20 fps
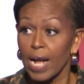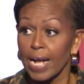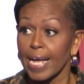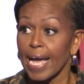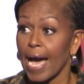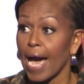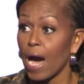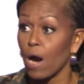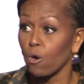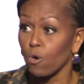
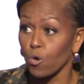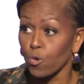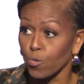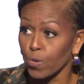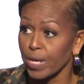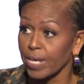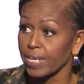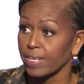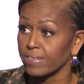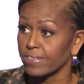
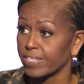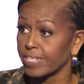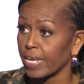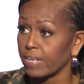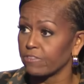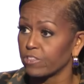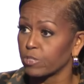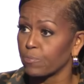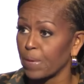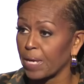cowering in
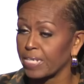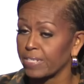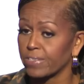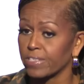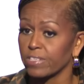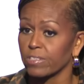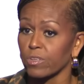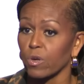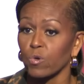safe spaces